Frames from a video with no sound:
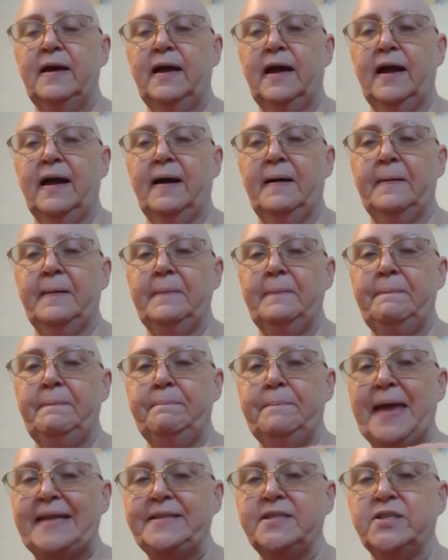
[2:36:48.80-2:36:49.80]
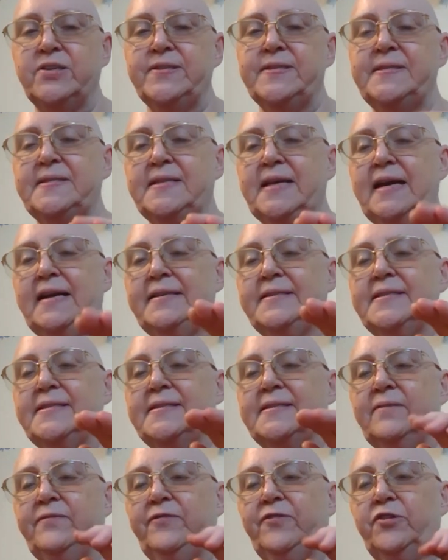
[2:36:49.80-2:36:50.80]
uh, mental
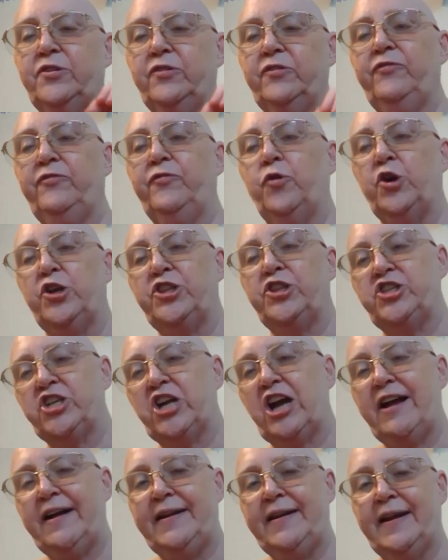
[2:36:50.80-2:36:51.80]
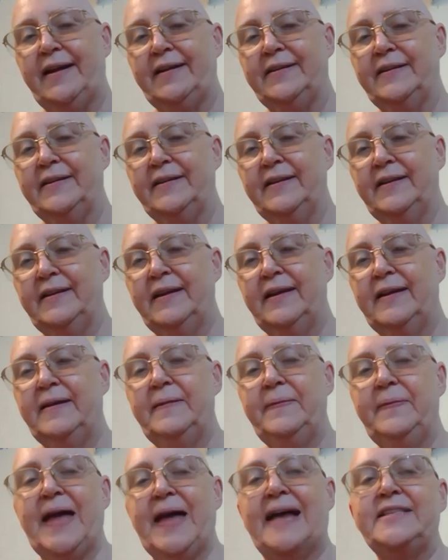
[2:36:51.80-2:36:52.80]
states for the fourth jhana.
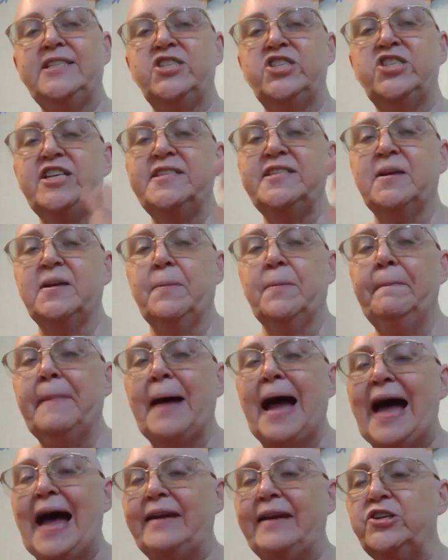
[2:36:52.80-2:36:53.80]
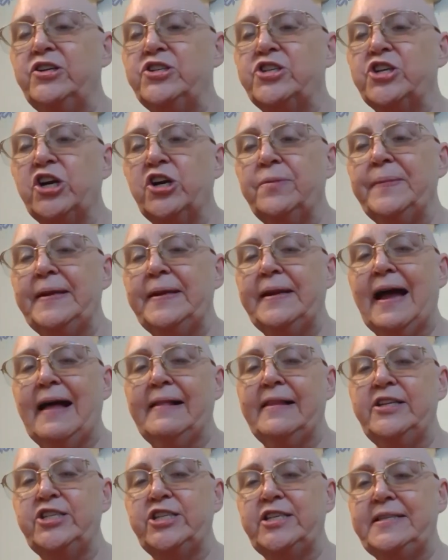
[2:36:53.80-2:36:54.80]
That's just a modern
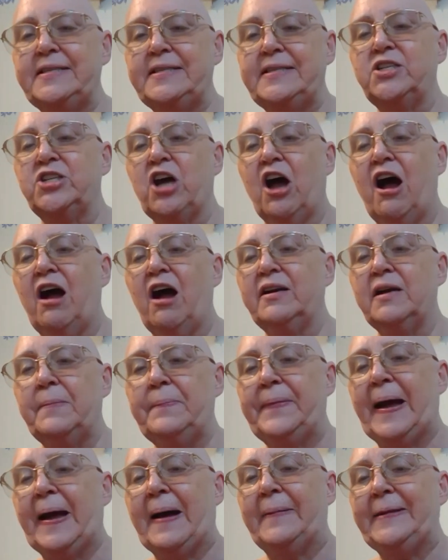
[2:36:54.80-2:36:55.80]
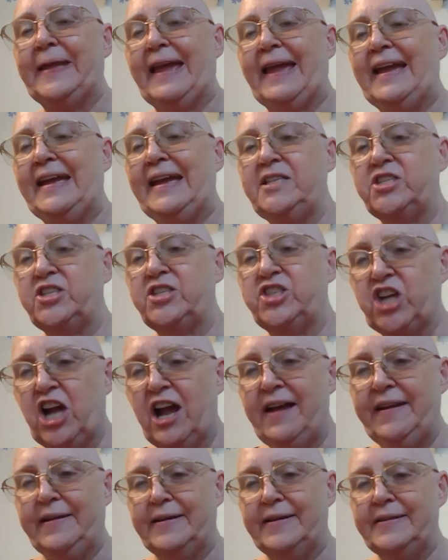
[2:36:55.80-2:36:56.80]
terminology to talk about eight
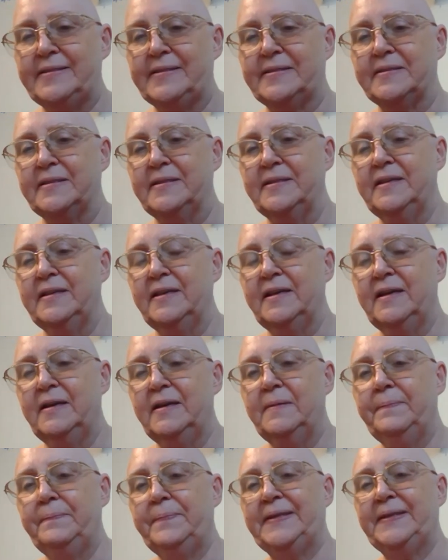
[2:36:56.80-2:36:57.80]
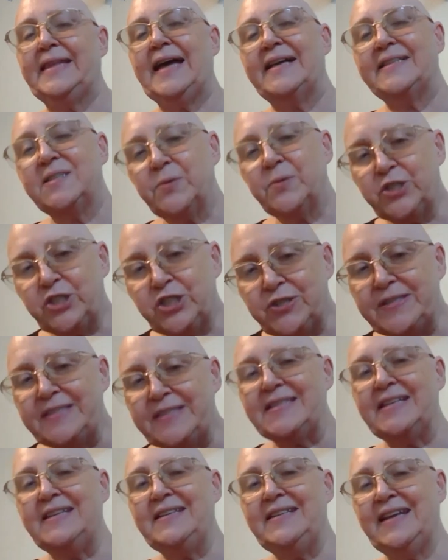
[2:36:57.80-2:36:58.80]
jhanas. But that's what you
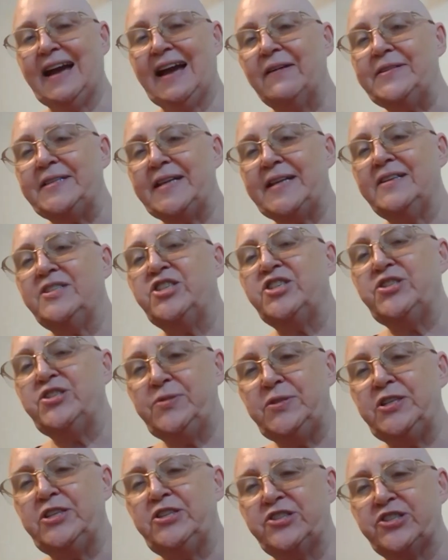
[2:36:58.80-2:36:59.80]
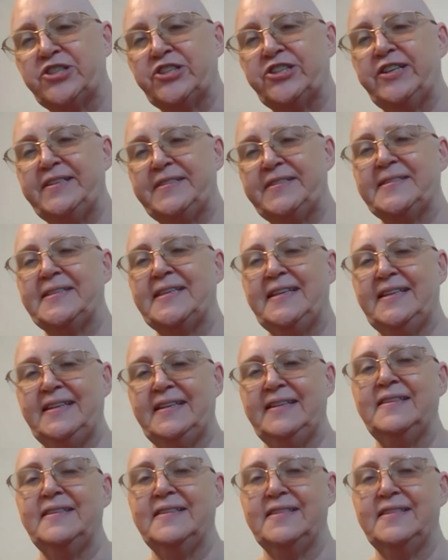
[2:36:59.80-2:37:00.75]
see nowadays. You usually see